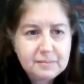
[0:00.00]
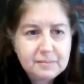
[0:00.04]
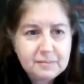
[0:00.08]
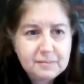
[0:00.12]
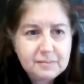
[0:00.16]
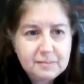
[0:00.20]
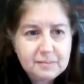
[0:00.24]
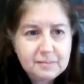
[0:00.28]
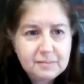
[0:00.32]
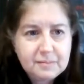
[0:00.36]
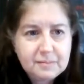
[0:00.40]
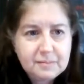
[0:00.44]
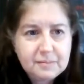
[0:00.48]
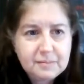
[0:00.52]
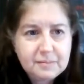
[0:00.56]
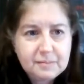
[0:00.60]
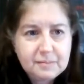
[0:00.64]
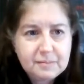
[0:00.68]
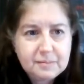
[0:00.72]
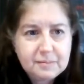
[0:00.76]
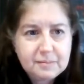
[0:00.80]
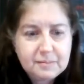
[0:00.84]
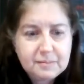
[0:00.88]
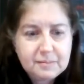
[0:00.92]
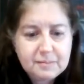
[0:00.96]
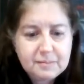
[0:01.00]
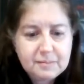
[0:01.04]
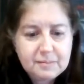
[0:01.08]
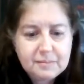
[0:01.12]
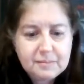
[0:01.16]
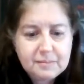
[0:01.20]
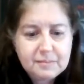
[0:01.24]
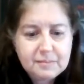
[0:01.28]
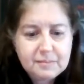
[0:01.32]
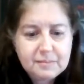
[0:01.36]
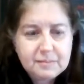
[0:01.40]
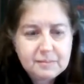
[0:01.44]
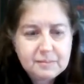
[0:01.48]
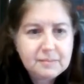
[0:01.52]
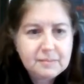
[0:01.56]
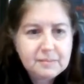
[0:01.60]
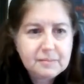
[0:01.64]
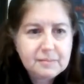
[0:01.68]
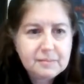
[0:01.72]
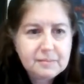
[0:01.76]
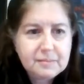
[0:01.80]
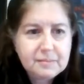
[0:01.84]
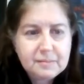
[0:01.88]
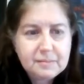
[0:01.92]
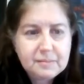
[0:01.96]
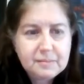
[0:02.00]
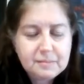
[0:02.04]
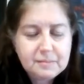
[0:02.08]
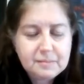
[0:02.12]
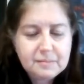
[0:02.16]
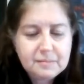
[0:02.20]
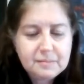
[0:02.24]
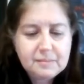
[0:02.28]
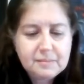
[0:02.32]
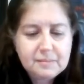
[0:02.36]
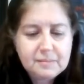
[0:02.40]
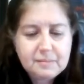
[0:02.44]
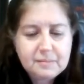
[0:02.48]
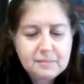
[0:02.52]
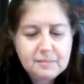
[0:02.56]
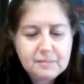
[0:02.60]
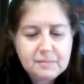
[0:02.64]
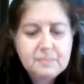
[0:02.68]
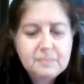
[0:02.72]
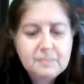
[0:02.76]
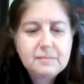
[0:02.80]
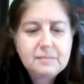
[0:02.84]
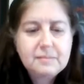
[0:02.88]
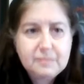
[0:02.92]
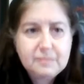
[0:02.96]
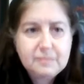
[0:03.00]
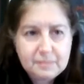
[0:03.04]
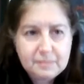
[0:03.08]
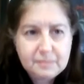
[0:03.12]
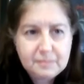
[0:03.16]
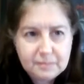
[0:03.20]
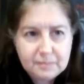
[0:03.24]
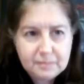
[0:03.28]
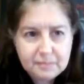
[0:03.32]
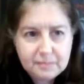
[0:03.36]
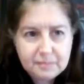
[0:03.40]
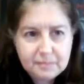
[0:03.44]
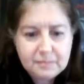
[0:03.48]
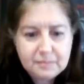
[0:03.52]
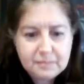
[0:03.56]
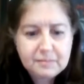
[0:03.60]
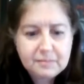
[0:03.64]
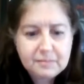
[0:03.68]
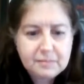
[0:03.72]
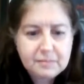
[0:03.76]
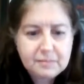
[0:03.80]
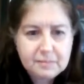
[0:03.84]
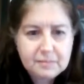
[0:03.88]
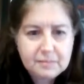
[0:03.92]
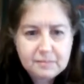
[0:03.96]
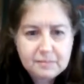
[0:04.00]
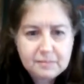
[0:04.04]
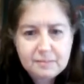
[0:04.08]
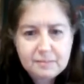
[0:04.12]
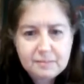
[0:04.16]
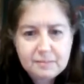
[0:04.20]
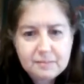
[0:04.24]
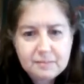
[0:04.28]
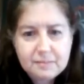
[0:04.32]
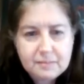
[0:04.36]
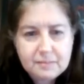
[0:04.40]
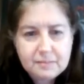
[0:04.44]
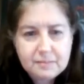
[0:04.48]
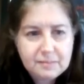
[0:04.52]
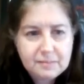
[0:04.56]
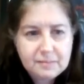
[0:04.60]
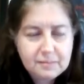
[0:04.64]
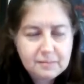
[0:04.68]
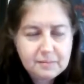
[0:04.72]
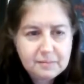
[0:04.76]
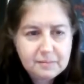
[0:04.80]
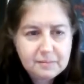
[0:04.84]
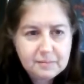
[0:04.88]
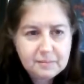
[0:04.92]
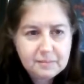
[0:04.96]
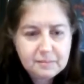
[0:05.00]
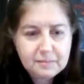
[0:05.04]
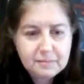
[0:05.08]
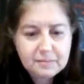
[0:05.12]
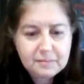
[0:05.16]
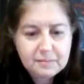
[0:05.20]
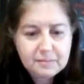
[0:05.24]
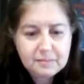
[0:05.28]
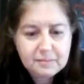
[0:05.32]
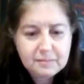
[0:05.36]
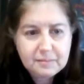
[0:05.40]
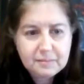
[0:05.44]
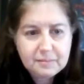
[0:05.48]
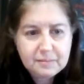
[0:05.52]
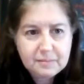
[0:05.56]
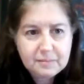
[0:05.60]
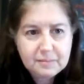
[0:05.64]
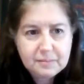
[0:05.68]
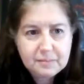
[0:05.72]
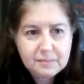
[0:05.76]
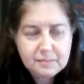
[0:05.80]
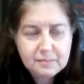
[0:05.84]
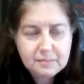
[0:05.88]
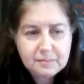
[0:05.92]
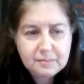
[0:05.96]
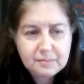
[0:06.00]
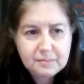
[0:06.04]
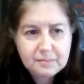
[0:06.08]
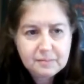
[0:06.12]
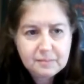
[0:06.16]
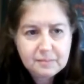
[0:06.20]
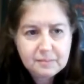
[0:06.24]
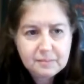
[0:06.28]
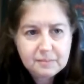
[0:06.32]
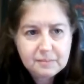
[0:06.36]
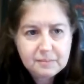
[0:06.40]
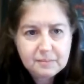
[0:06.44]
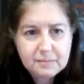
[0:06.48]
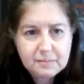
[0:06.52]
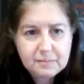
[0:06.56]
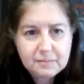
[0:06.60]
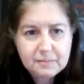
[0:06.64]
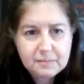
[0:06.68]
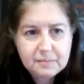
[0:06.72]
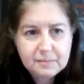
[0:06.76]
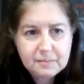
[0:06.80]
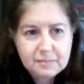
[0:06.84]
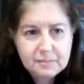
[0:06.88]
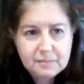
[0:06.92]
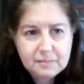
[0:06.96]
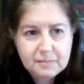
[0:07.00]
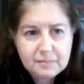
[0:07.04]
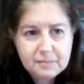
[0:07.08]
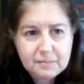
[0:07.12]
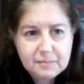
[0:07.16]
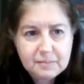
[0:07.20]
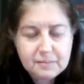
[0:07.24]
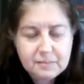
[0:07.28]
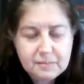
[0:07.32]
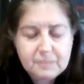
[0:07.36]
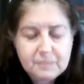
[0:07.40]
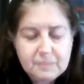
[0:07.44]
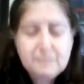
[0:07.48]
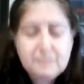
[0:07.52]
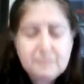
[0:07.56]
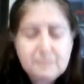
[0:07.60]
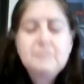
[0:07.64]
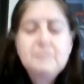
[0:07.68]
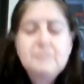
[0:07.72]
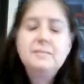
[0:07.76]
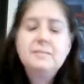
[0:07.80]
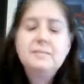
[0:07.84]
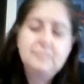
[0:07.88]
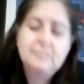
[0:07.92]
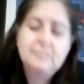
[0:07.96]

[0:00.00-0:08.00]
No words are spoken by the person on screen.